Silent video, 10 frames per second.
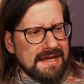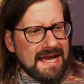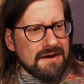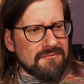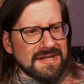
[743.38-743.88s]

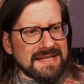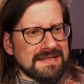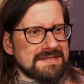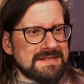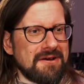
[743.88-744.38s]
every
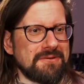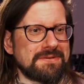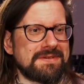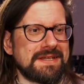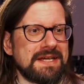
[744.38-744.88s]
little
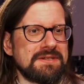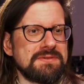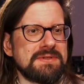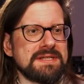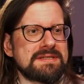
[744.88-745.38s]
sound that I
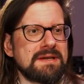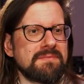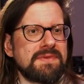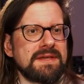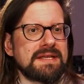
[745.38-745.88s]
do is
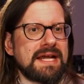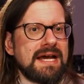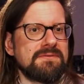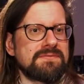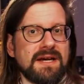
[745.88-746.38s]
something that I
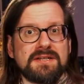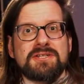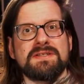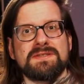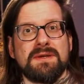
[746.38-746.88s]
have
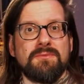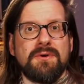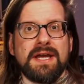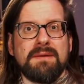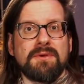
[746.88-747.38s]
touched in some
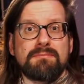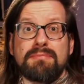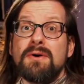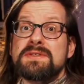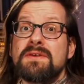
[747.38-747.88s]
way, I'm not
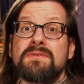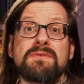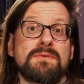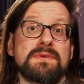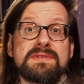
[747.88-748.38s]
browsing
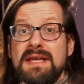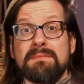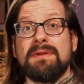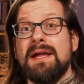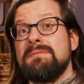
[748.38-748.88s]
through
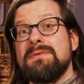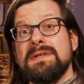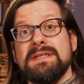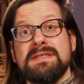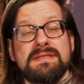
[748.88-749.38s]
sample
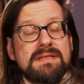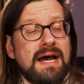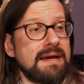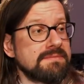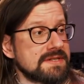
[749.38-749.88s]
libraries,
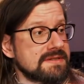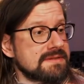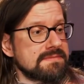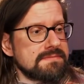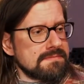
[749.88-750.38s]
I'm just
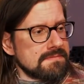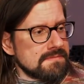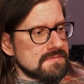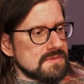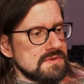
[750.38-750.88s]

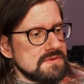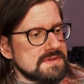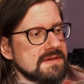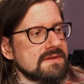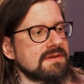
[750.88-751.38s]

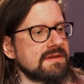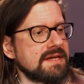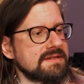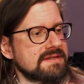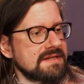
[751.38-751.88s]
using the
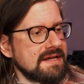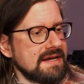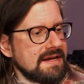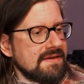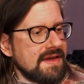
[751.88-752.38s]
things
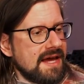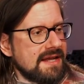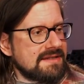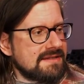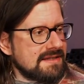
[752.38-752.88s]

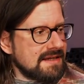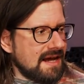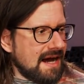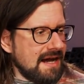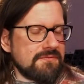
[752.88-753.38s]
that
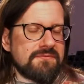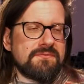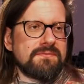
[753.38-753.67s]
I have